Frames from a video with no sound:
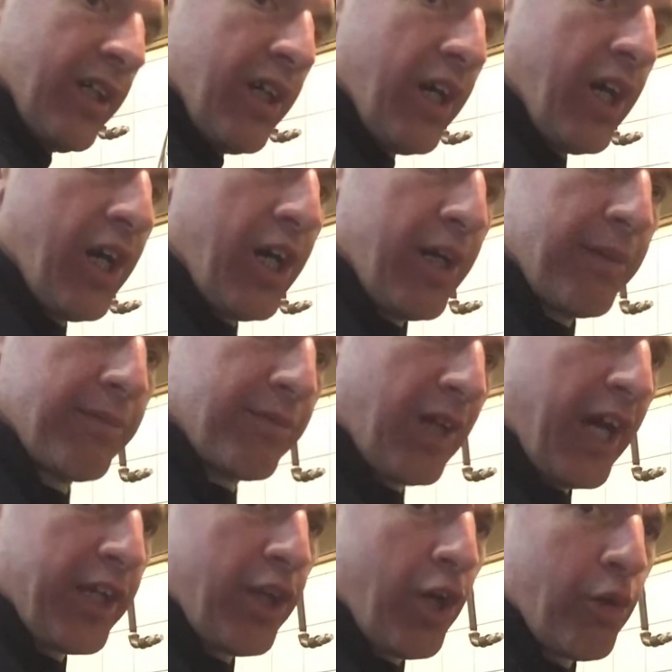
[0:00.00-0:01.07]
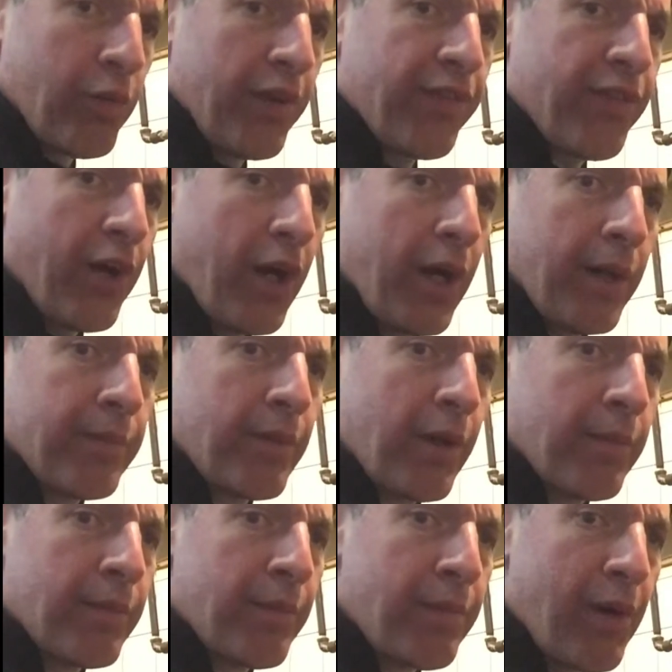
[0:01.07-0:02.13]
Um, I know with um,
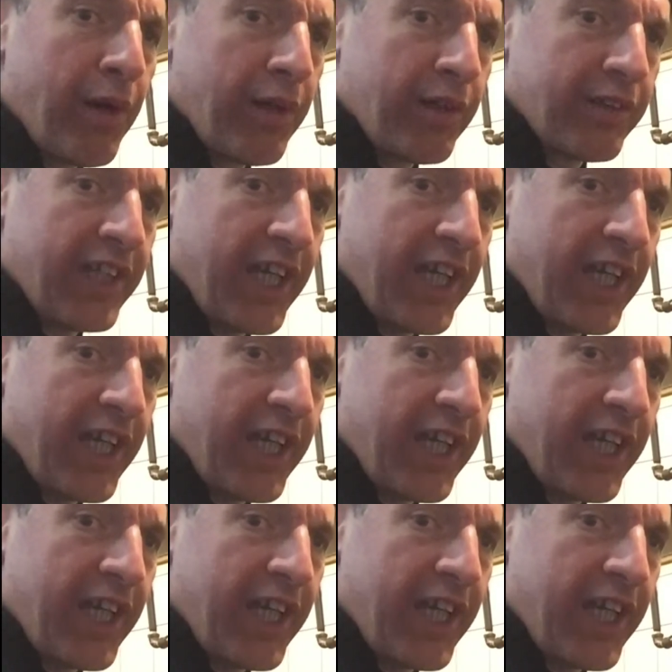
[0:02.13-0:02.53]
Memorial